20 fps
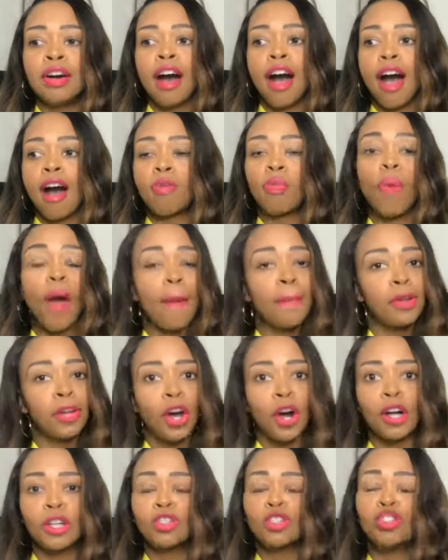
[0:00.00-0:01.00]

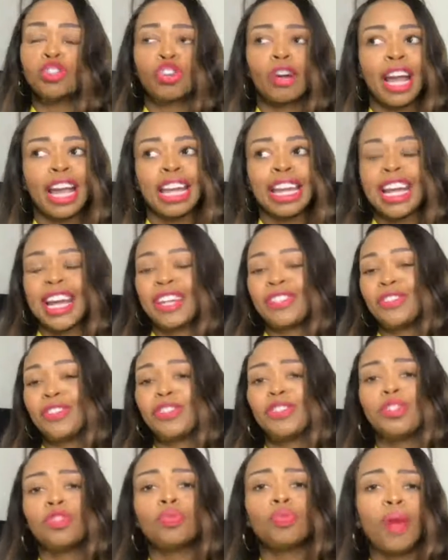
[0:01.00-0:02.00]
webinars, trainings. You
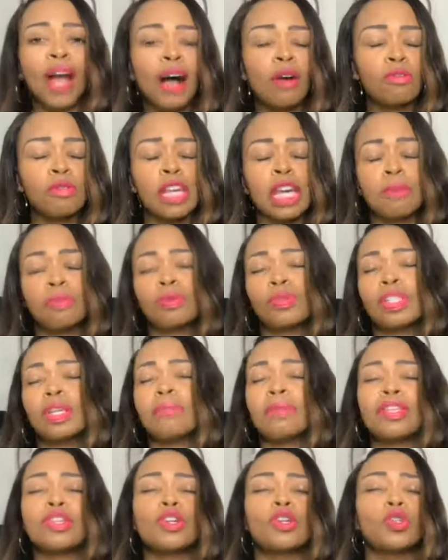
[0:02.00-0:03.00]
can do roundtables.
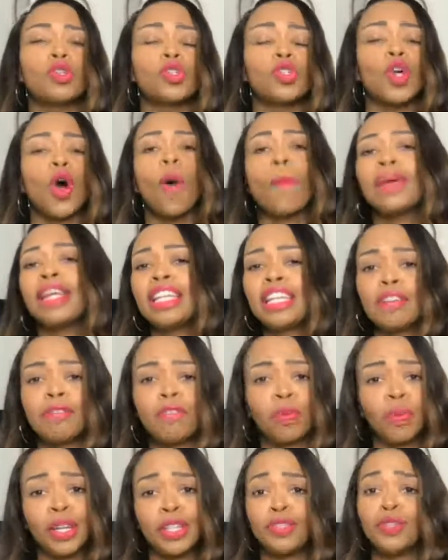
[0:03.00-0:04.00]
There are so many
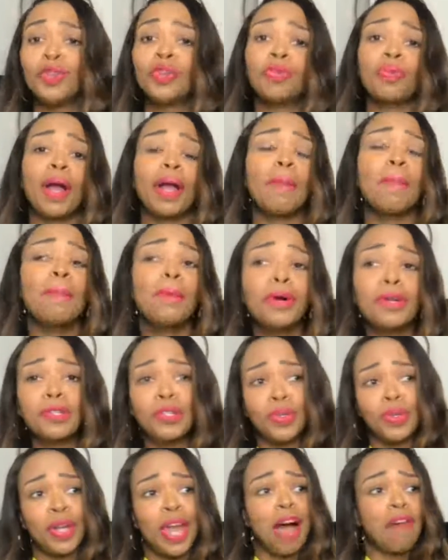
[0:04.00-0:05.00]
different ways. You can write
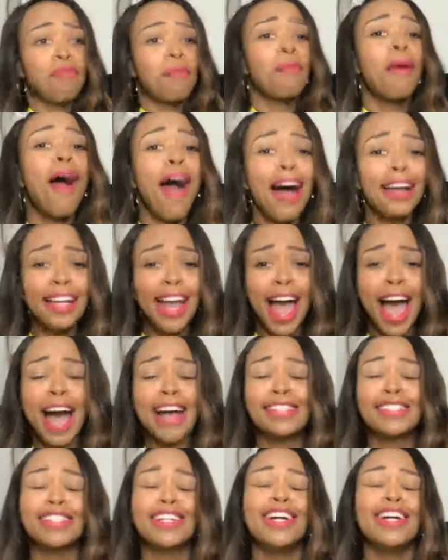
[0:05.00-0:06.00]
books. You can have a
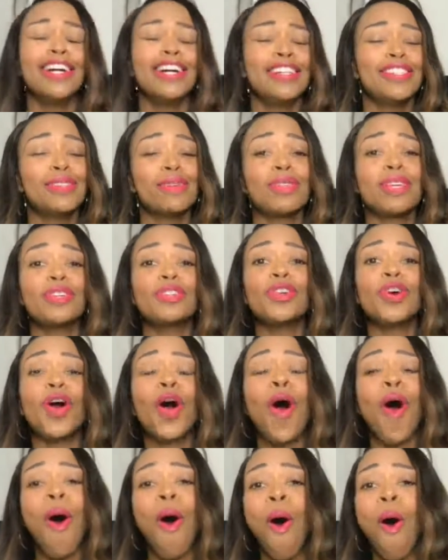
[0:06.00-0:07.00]
podcast. So these
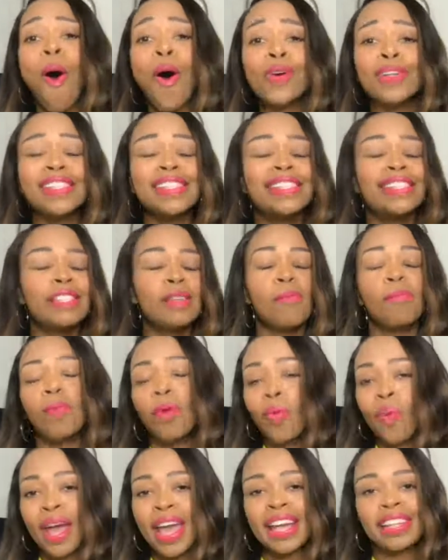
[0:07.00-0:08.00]
are all
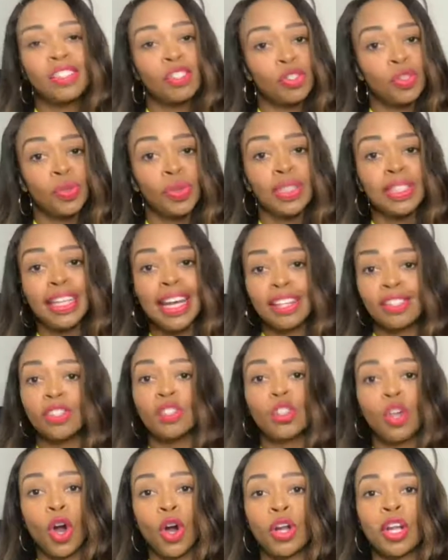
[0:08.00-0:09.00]
simple ways that you can get
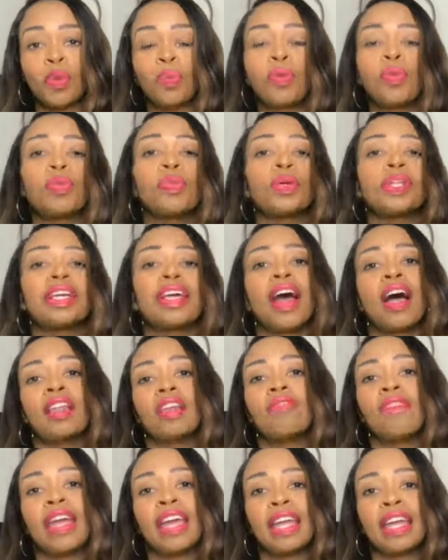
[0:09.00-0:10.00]
started with really
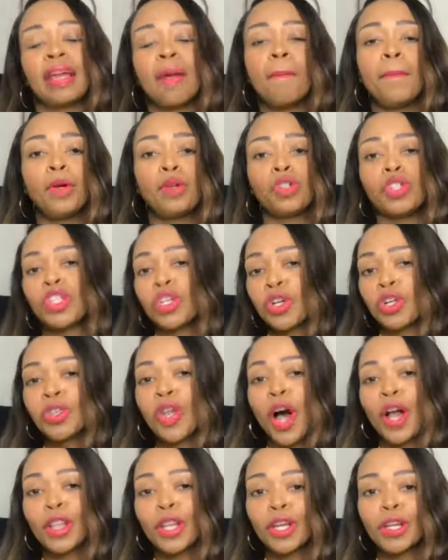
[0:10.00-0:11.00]
elevating and building your
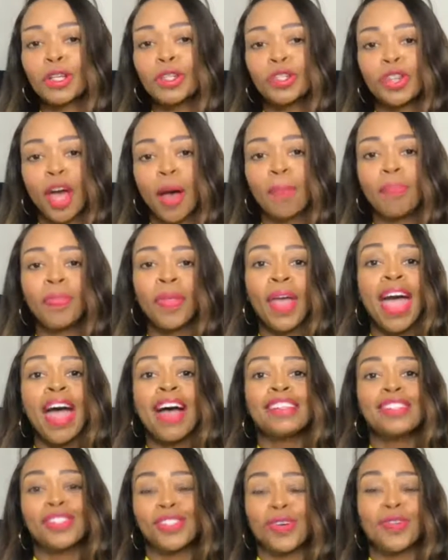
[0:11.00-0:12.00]
thought leadership
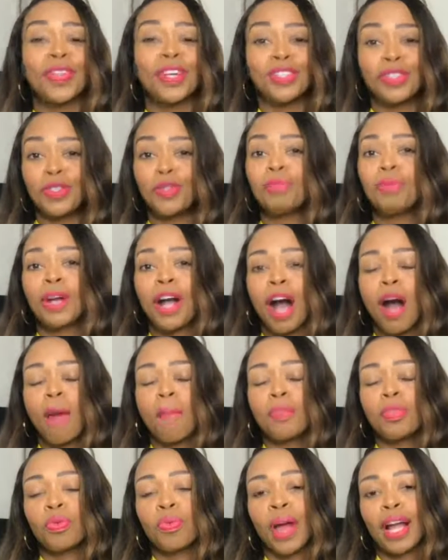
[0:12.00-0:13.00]
so that you
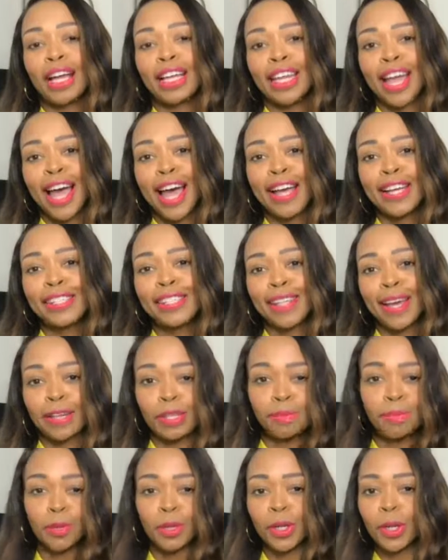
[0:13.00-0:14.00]
become the recognized
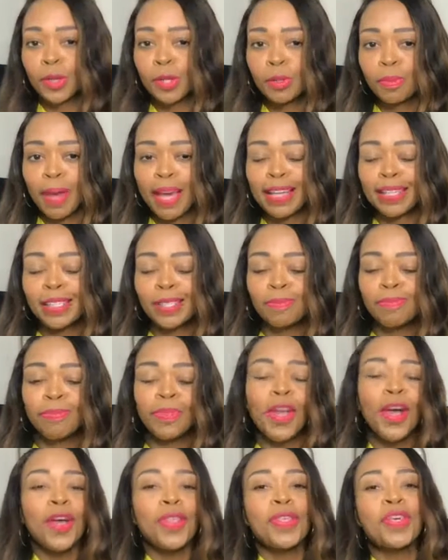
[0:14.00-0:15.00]
expert in your space.
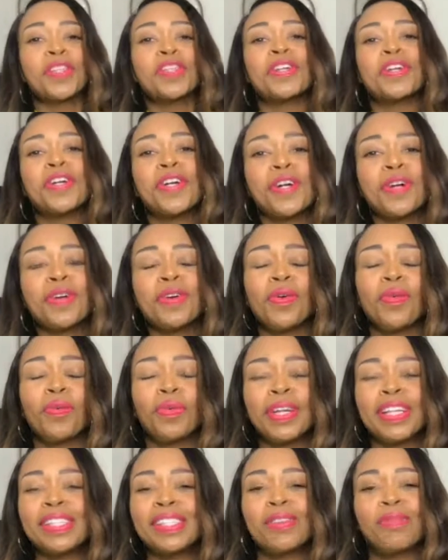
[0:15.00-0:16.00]
The third
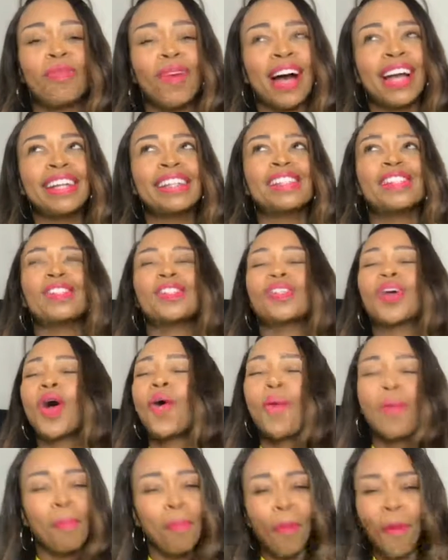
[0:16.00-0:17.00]
reason why it's
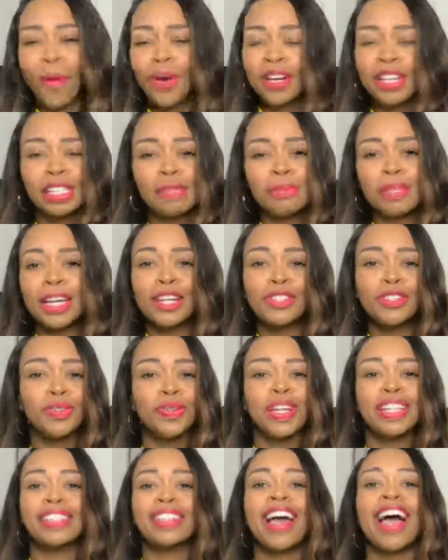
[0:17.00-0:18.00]
so important is because you
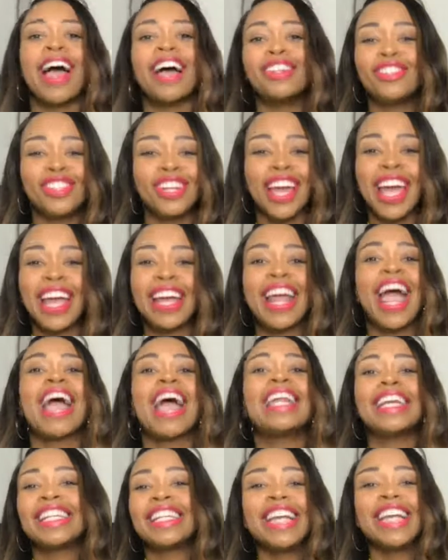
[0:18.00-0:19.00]
get to educate
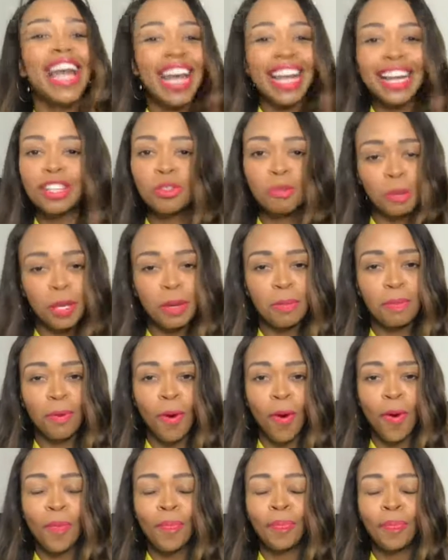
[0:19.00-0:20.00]
and engage
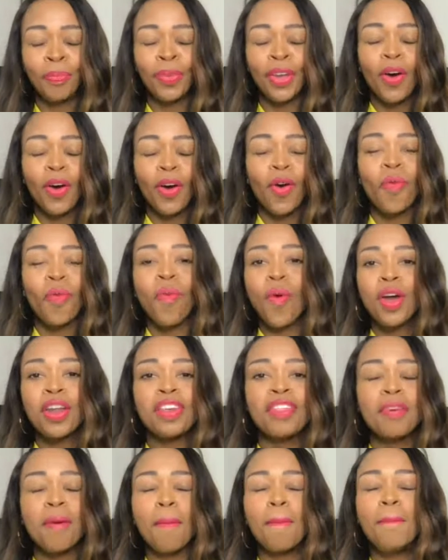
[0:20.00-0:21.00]
people. one
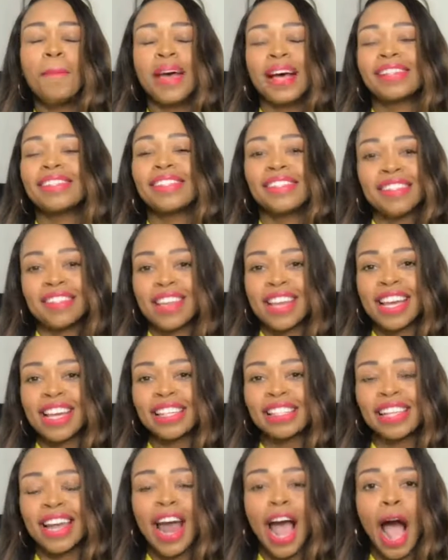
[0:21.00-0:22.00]
of the best
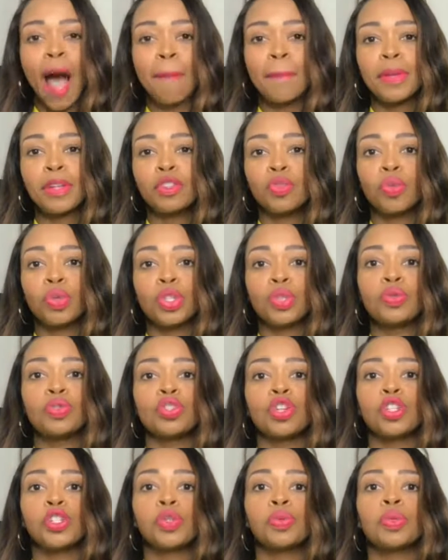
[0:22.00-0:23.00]
things that happens when you
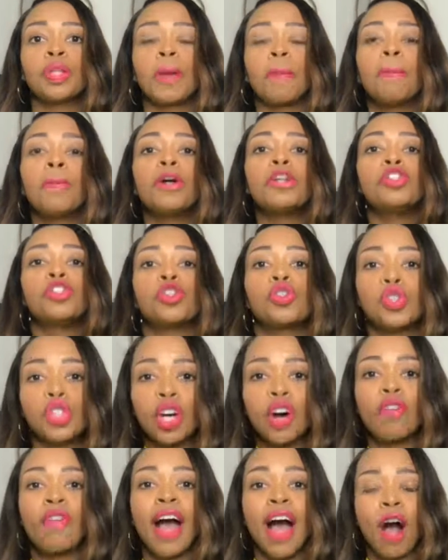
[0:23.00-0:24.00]
start to really put
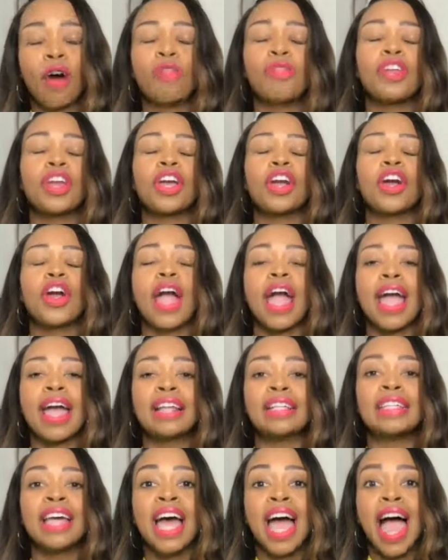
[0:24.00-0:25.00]
yourself out there
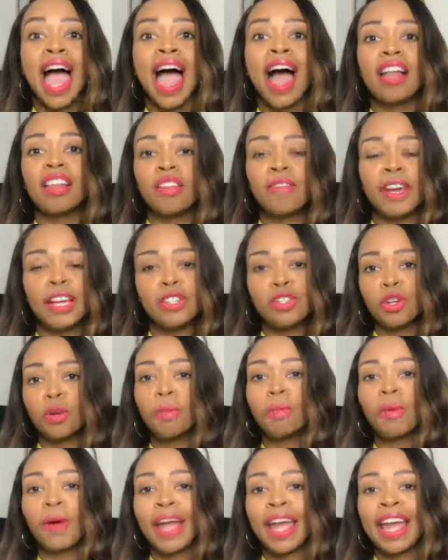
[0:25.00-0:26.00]
and elevate your
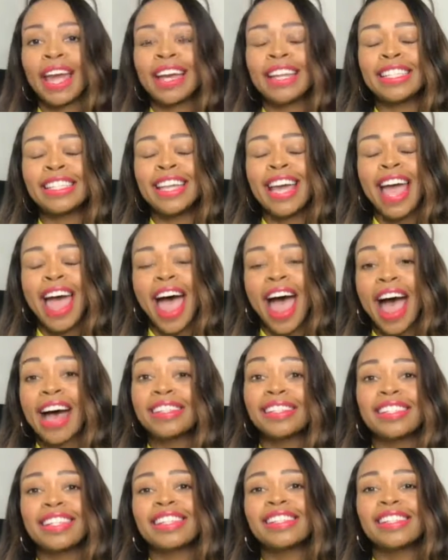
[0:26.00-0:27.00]
brand
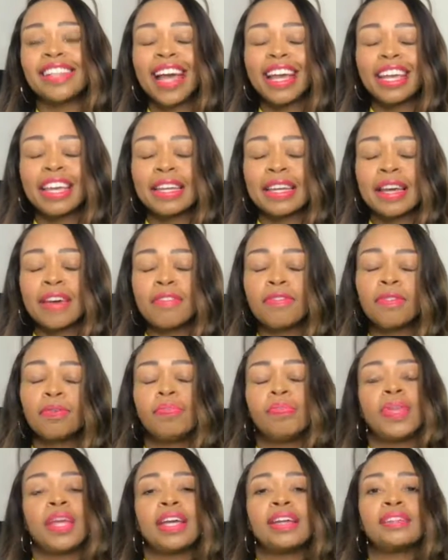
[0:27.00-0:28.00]
as an executive
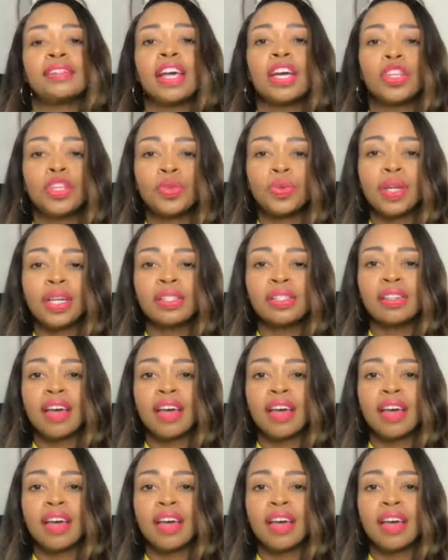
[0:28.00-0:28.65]
is that you get